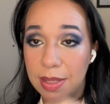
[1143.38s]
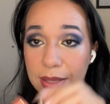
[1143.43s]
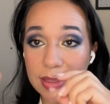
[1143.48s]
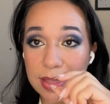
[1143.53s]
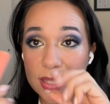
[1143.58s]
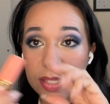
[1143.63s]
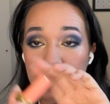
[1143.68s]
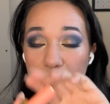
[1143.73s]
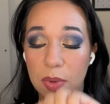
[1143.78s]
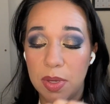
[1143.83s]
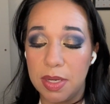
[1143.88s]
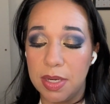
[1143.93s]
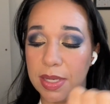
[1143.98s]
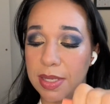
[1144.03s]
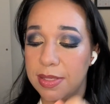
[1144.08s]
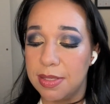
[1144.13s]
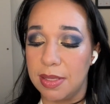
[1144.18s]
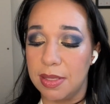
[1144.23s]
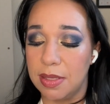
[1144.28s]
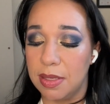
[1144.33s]
This one
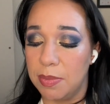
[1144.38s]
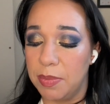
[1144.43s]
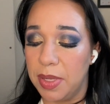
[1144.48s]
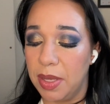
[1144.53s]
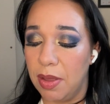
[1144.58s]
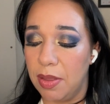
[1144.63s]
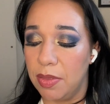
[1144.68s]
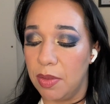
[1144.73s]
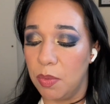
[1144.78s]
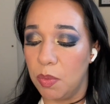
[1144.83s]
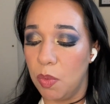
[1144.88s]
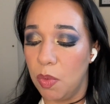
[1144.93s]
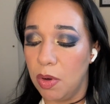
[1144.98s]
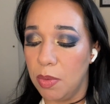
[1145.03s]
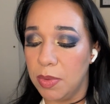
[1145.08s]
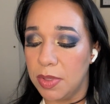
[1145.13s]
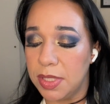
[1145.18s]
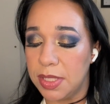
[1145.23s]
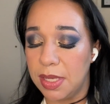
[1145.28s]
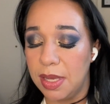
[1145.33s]
is a little bit on the
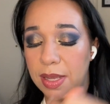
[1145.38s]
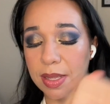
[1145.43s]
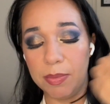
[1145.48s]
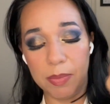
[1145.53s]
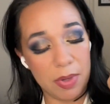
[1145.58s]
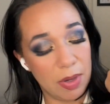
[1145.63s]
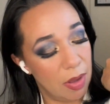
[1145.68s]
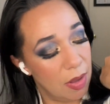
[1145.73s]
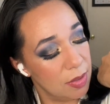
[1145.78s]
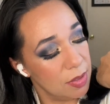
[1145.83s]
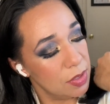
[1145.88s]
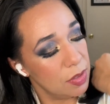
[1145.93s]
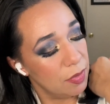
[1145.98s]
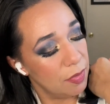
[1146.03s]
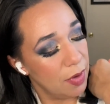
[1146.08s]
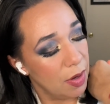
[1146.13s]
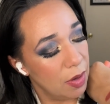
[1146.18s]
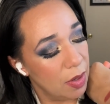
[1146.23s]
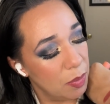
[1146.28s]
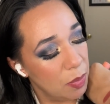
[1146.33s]
warmer side, but also
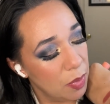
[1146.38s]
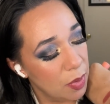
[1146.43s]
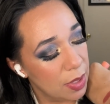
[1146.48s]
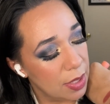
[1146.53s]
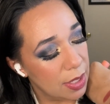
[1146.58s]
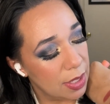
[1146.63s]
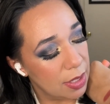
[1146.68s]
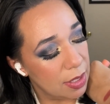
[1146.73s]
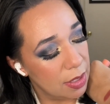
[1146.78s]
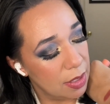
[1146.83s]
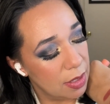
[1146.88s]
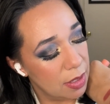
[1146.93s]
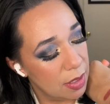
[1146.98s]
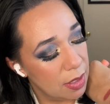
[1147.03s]
very pretty.